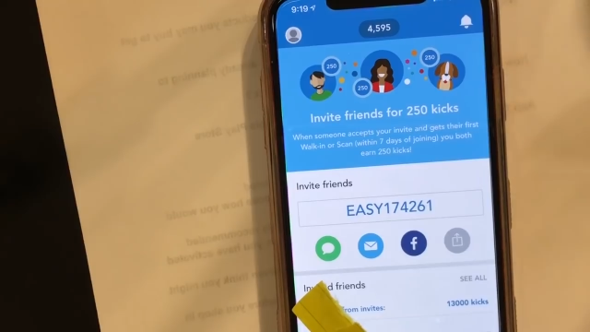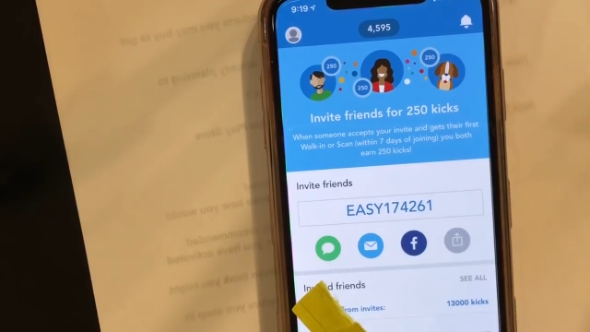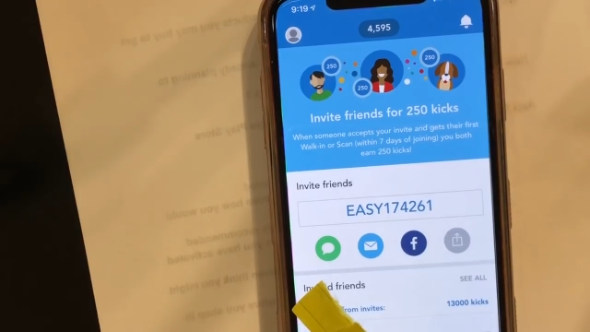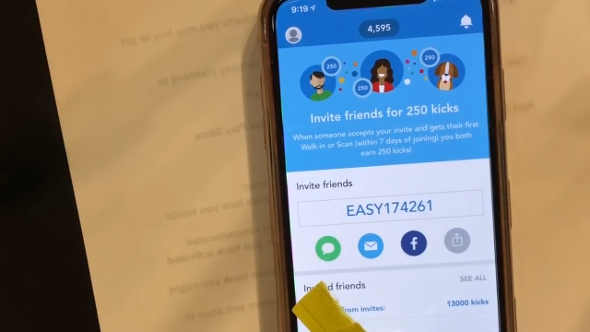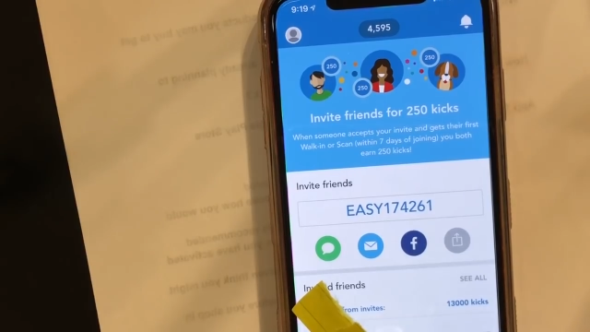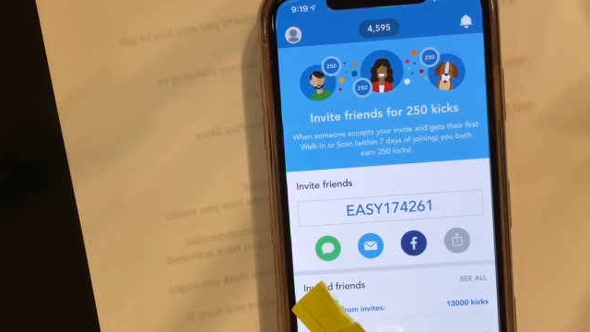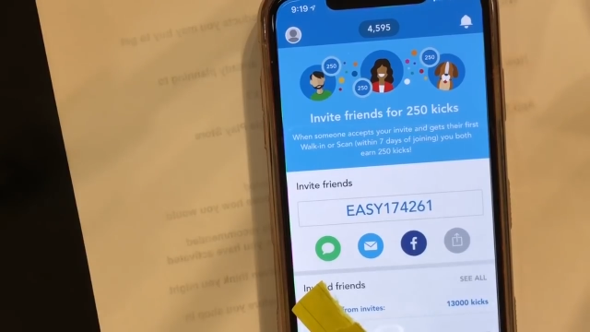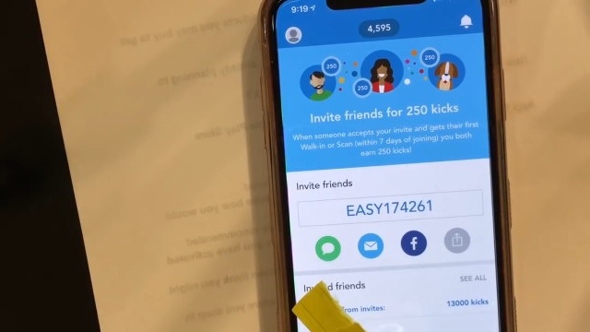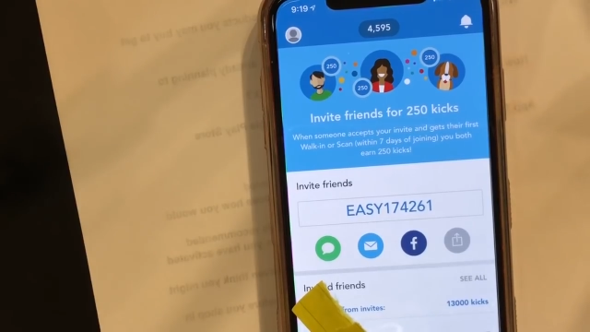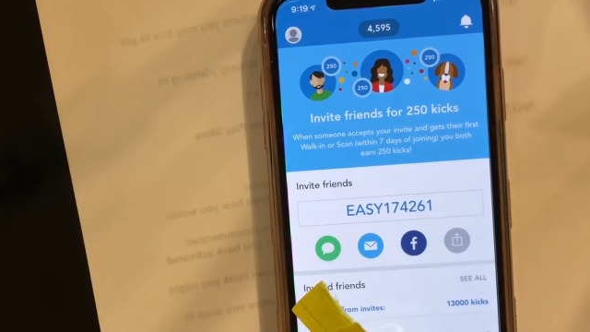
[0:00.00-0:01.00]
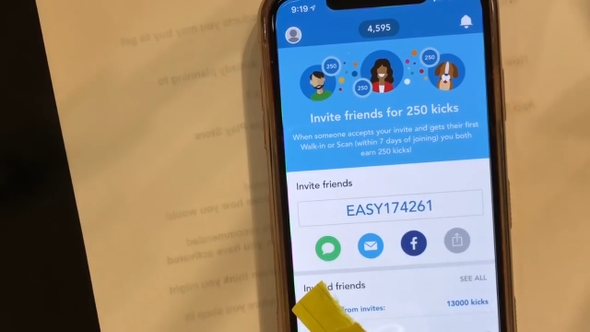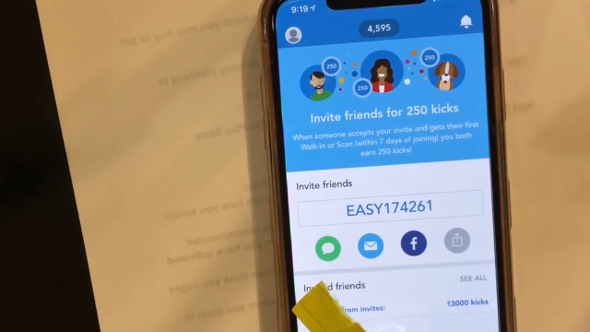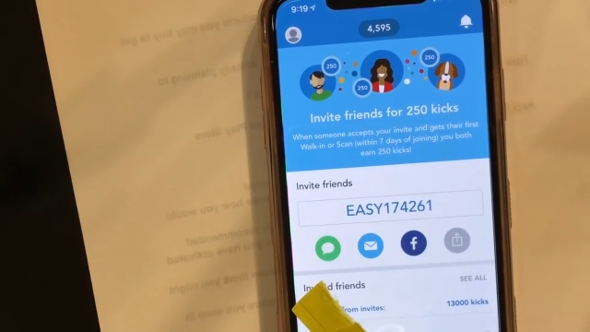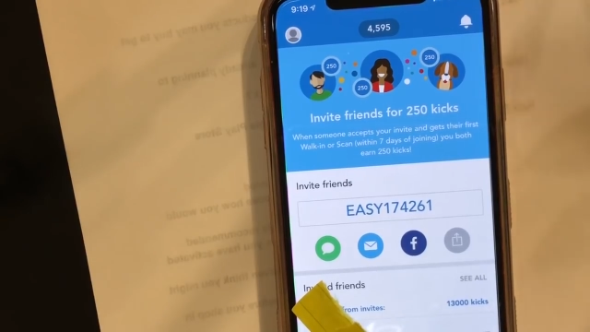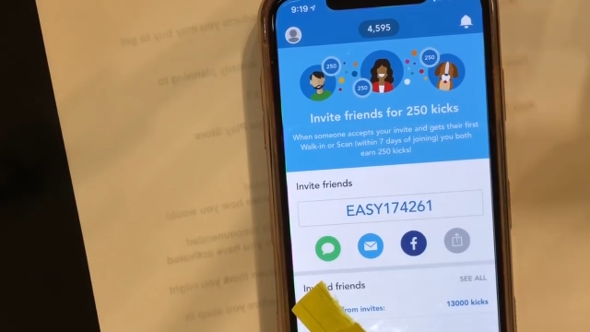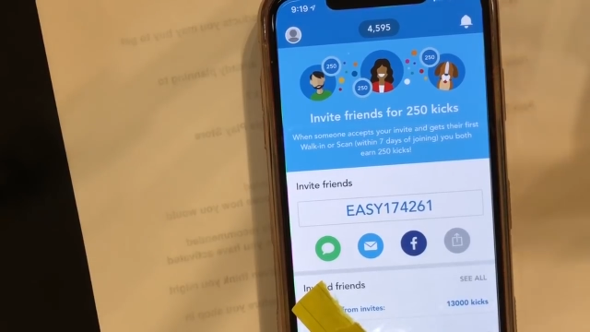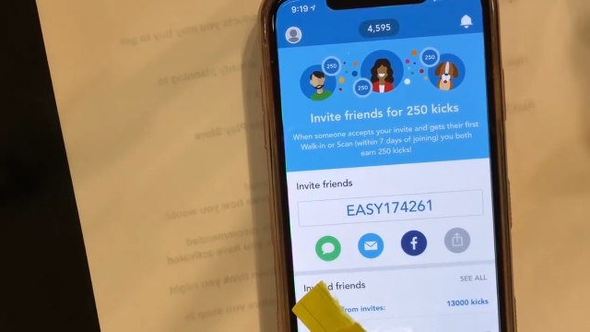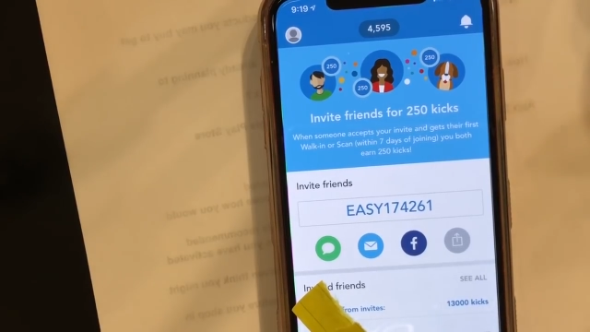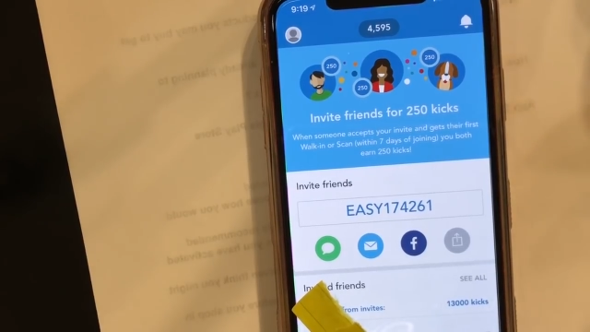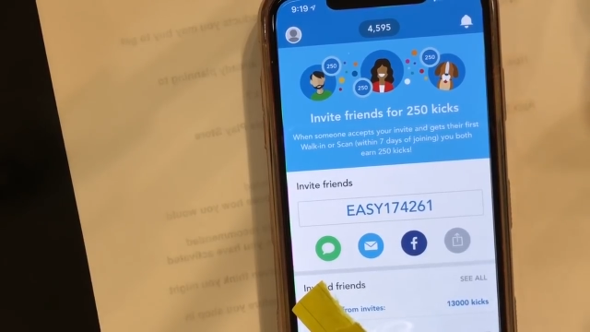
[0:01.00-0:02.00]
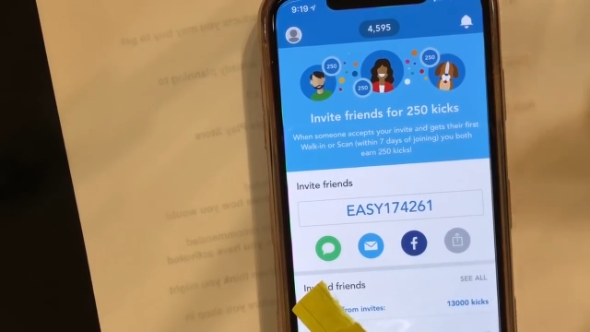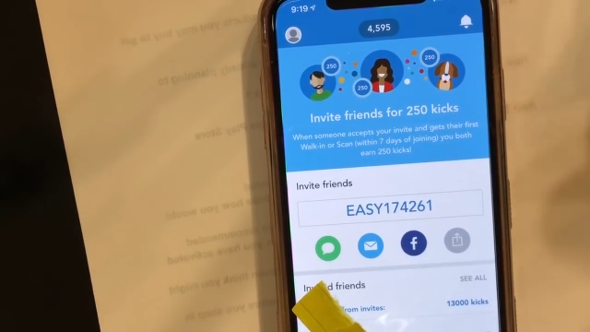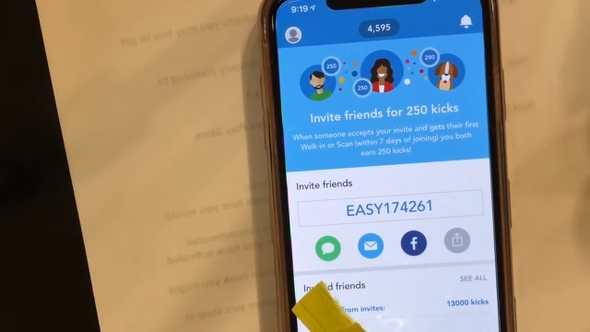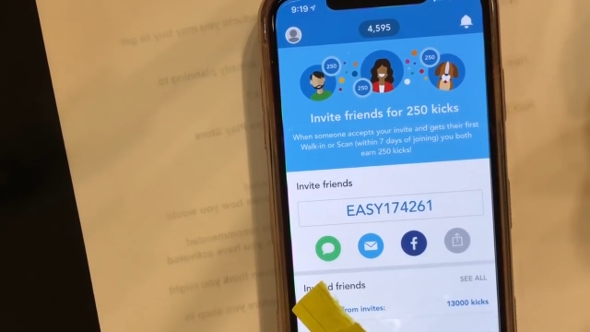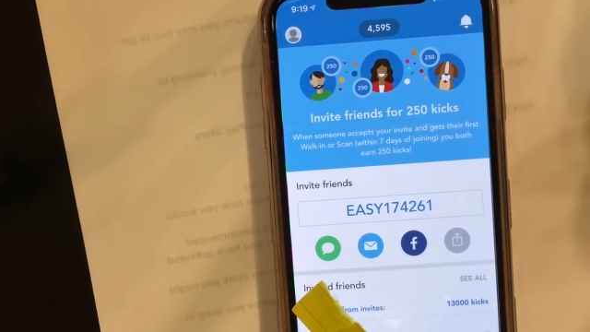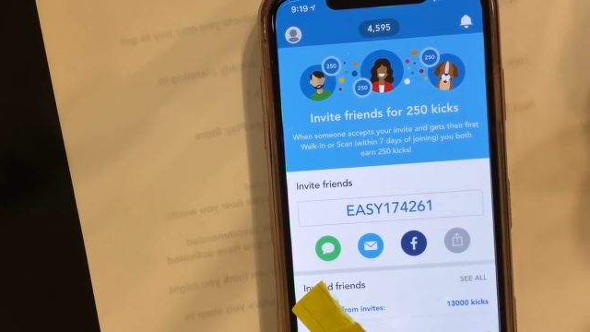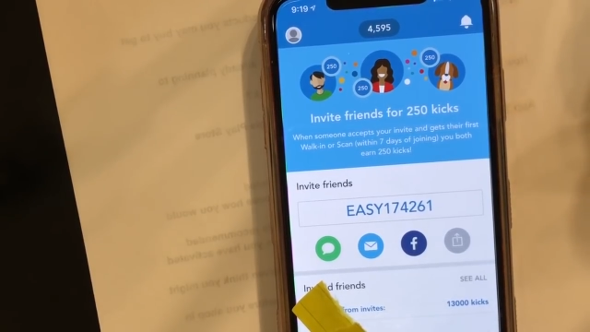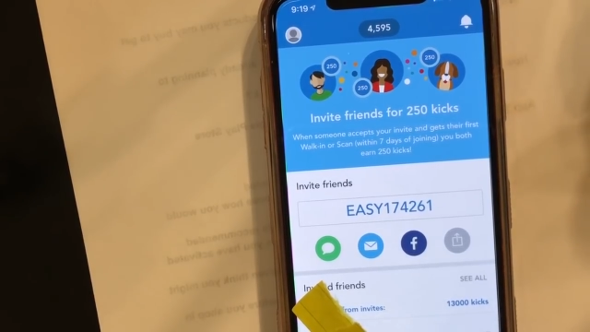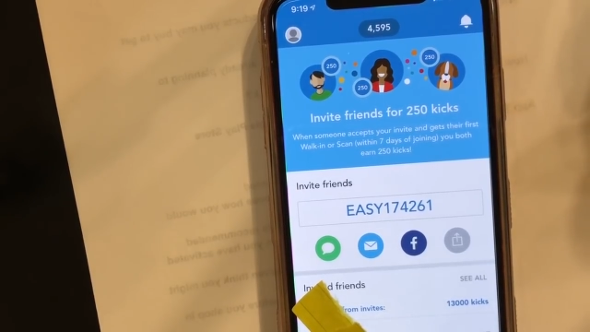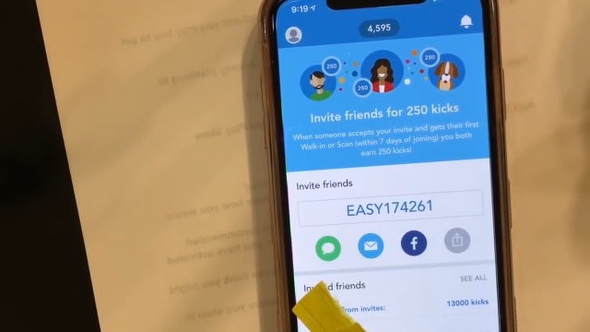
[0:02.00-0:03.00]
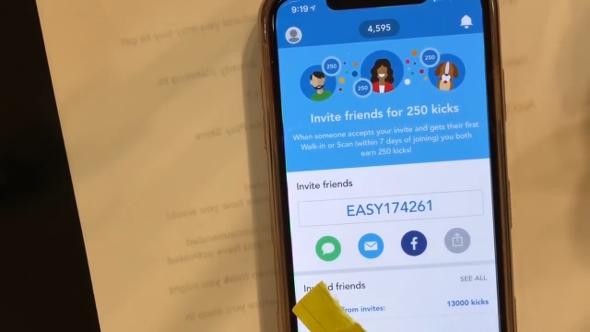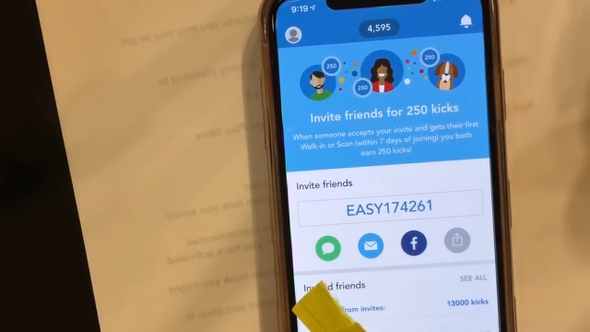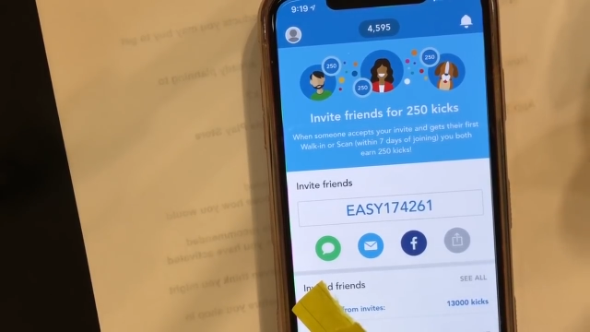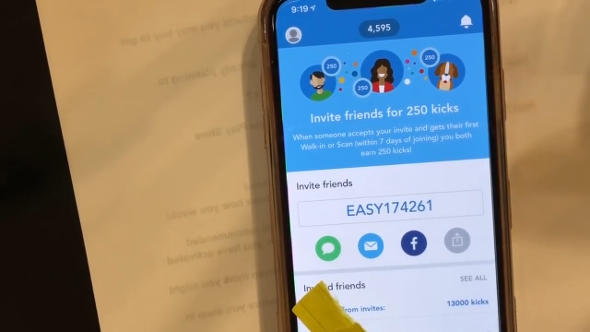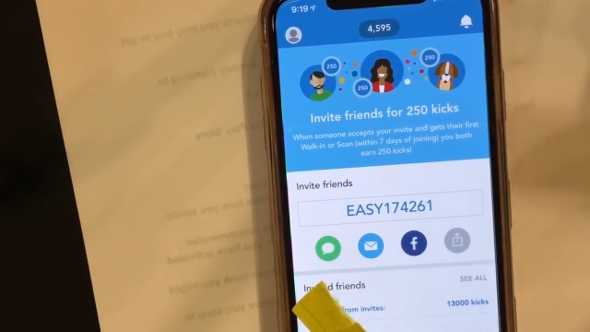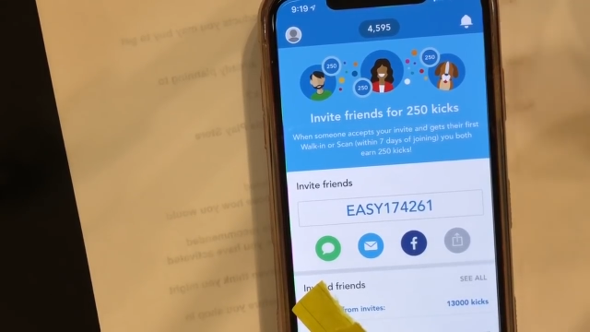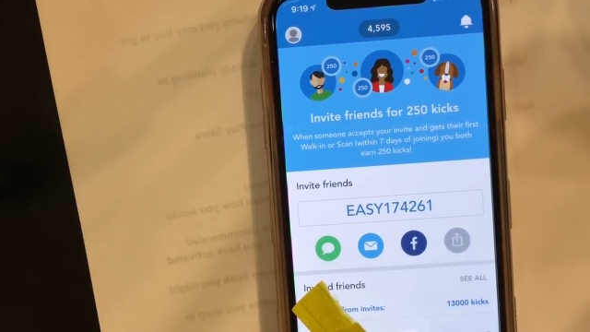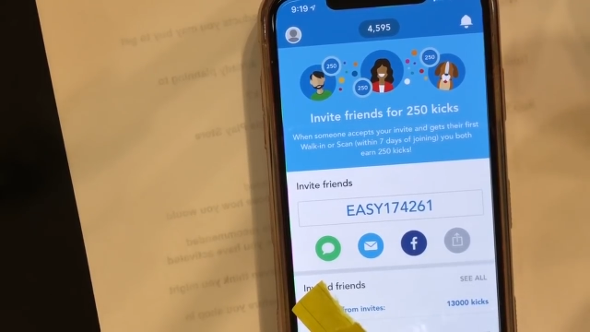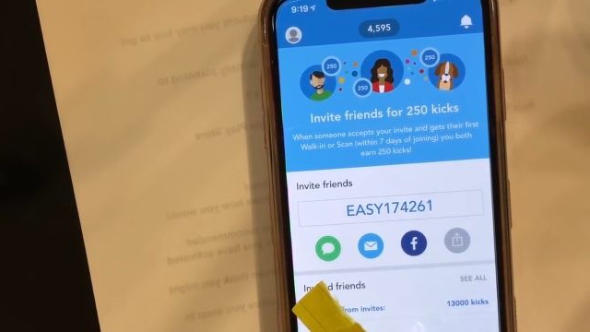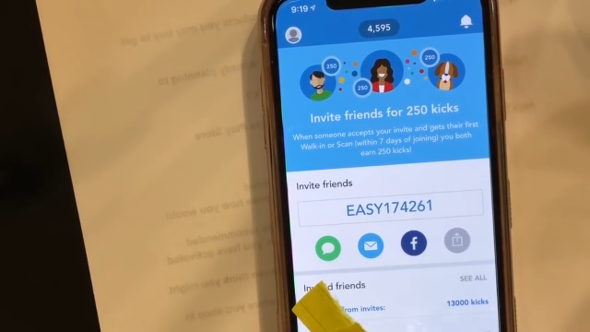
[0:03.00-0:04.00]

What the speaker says: No face is visible, so there are no lips to read.